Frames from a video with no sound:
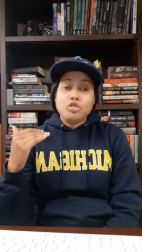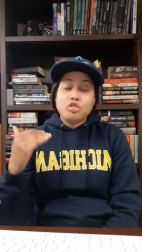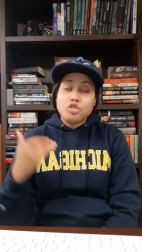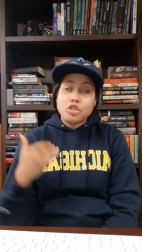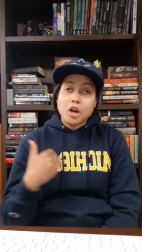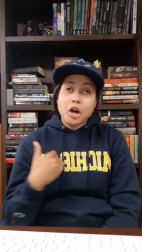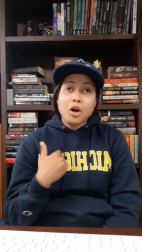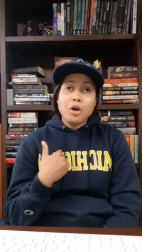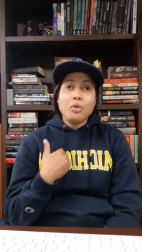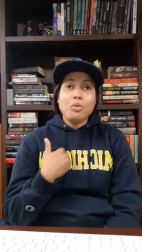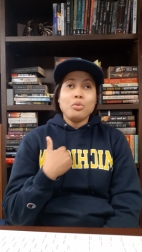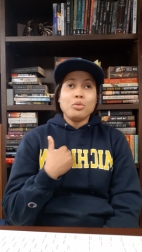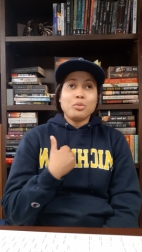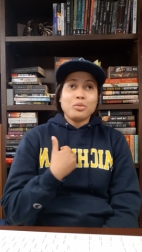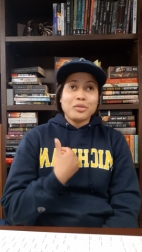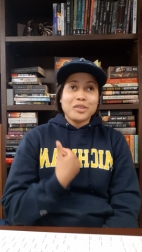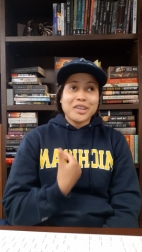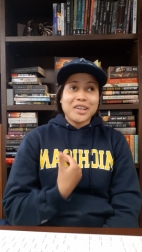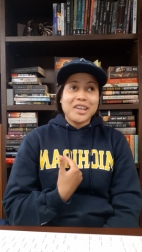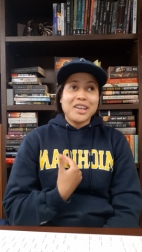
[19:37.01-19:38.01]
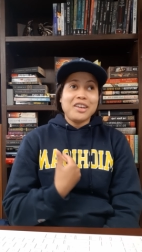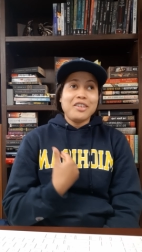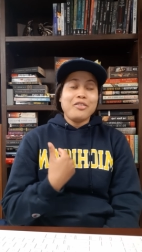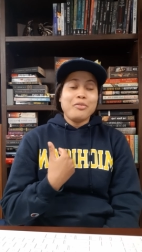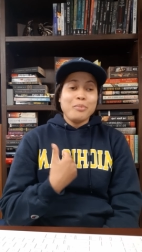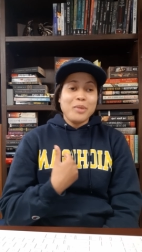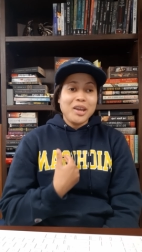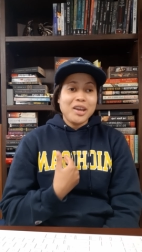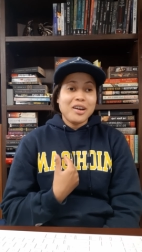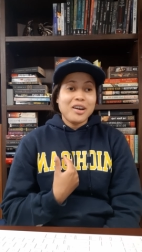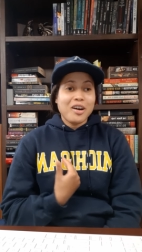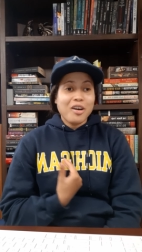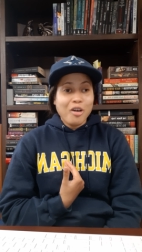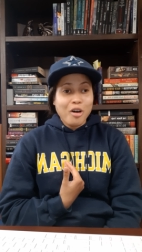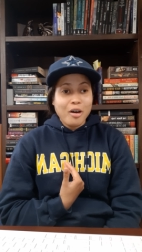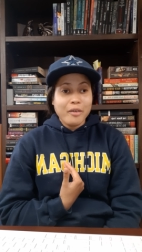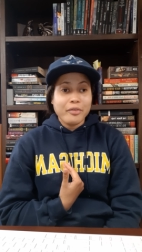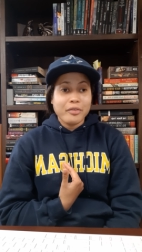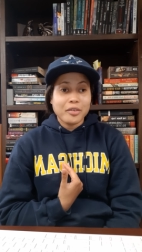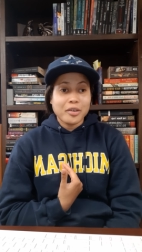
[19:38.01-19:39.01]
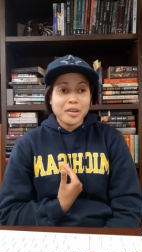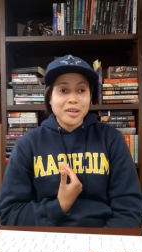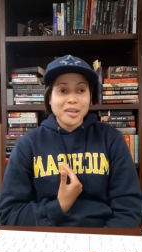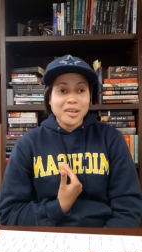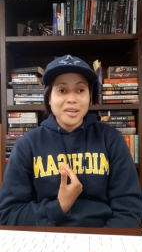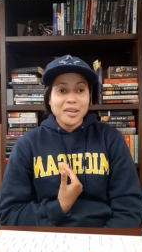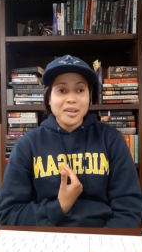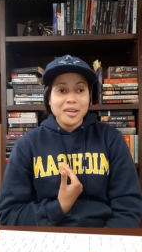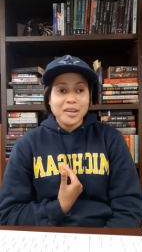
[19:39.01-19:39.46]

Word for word: Don't give me an offer